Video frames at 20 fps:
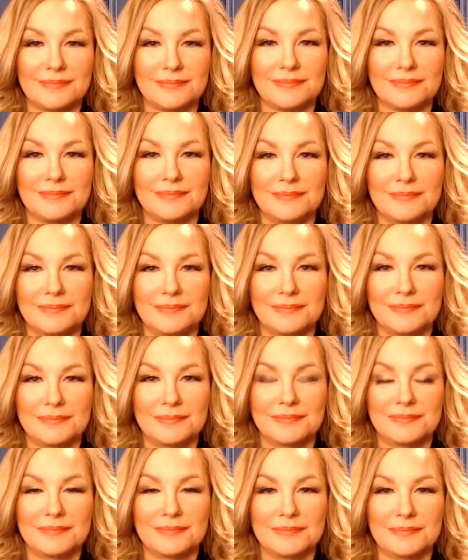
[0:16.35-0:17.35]

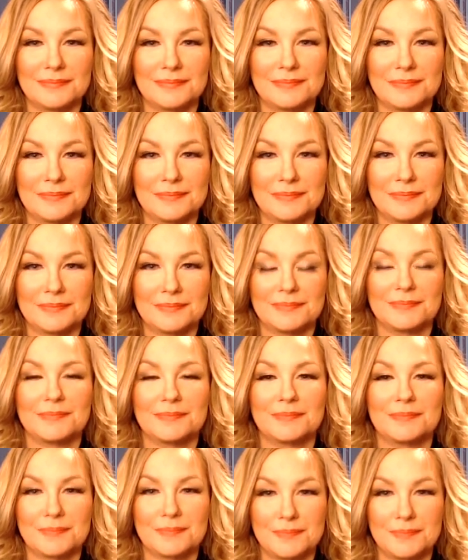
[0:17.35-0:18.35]

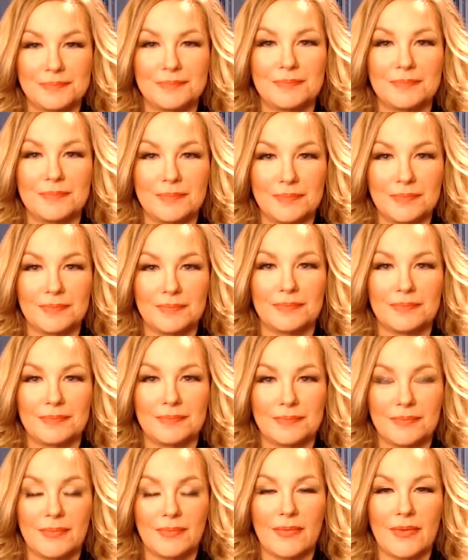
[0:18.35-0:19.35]

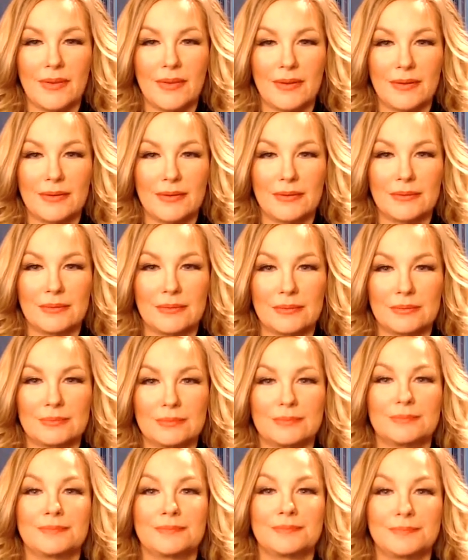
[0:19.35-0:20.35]

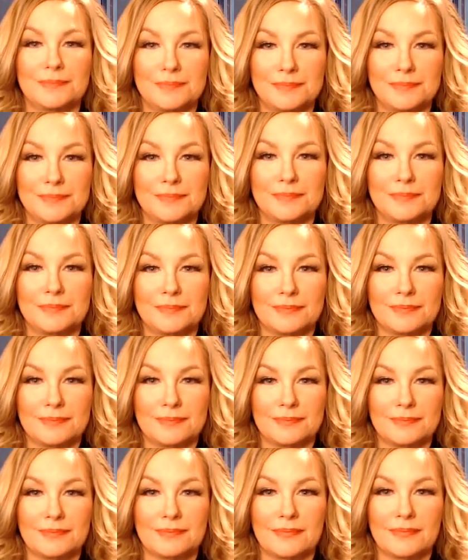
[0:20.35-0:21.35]

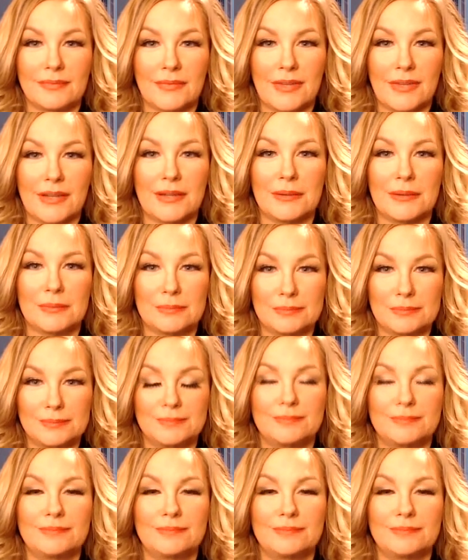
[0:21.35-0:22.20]
(not speaking)